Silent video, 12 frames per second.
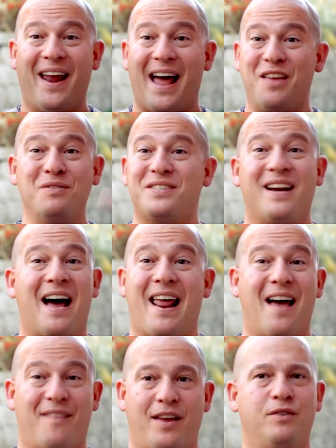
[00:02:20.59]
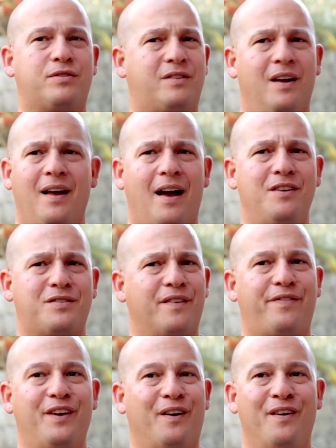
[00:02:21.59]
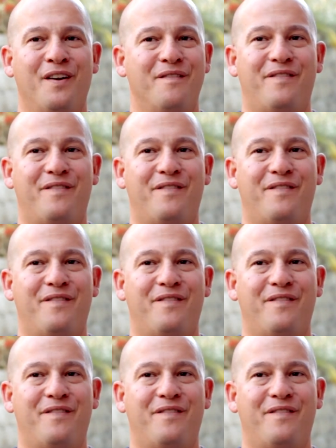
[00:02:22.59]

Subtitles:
And I used to feel